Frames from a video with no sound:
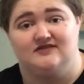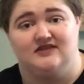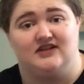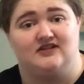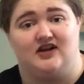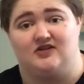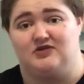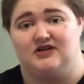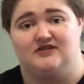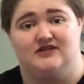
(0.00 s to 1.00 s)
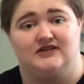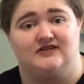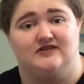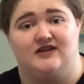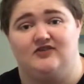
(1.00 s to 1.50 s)
like clockwork, like
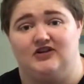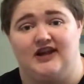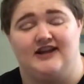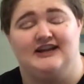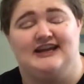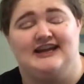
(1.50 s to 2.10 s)
every day.